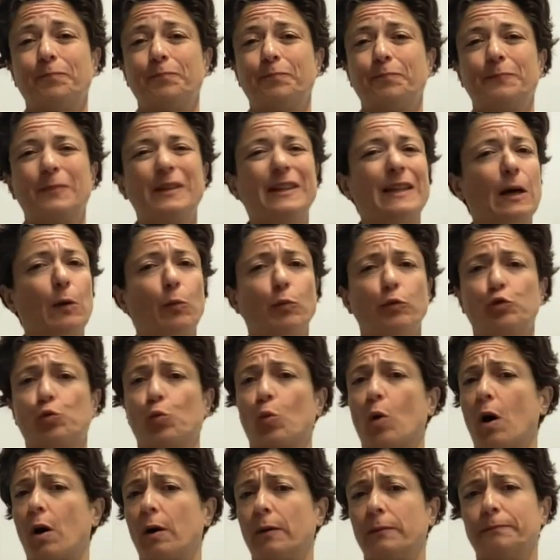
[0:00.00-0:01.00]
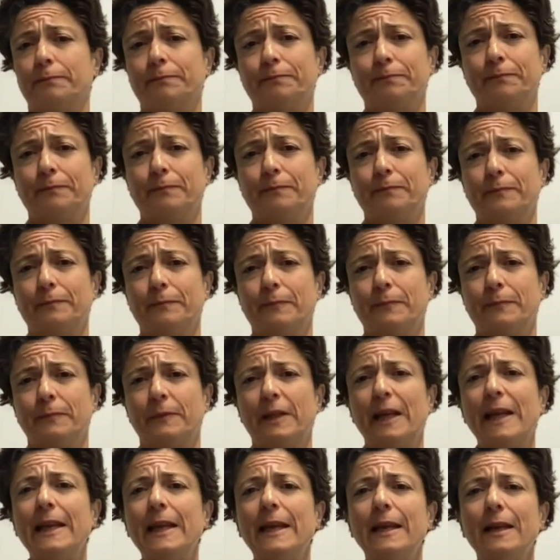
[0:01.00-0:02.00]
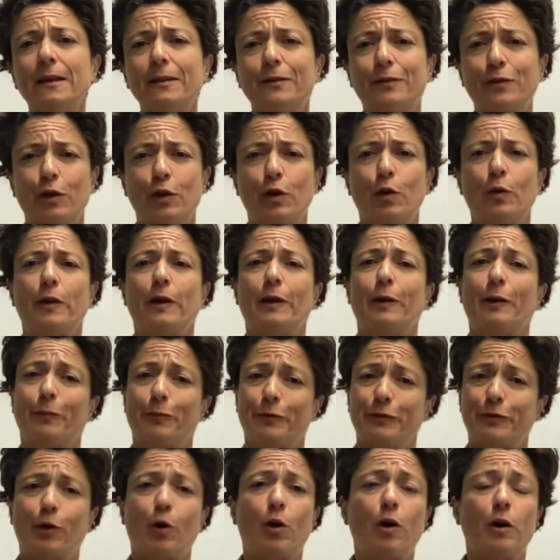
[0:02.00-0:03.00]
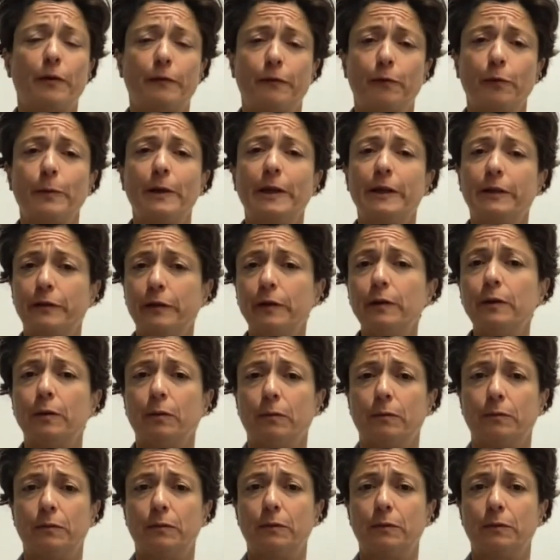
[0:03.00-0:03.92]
But that was wrong. They needed to know that it was hard for me too.